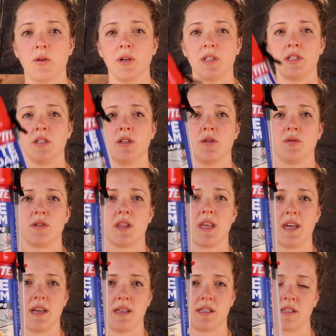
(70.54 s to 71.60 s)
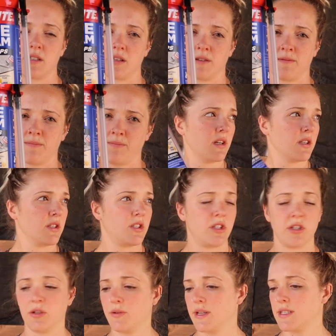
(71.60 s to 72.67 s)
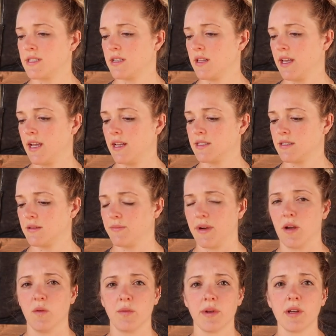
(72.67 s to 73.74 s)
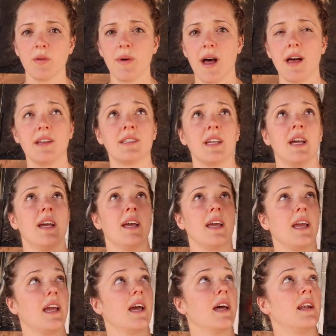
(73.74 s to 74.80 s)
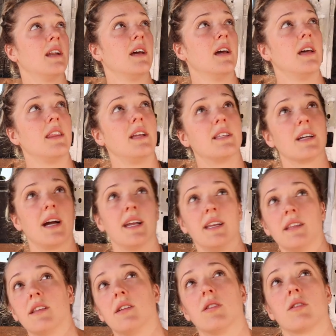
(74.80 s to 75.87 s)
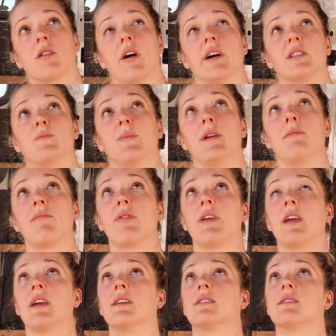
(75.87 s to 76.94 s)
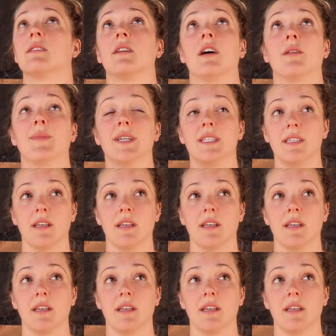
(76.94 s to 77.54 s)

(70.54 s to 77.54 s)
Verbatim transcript: going to use this to insulate my wheel wells and the tiny little cross beam things on my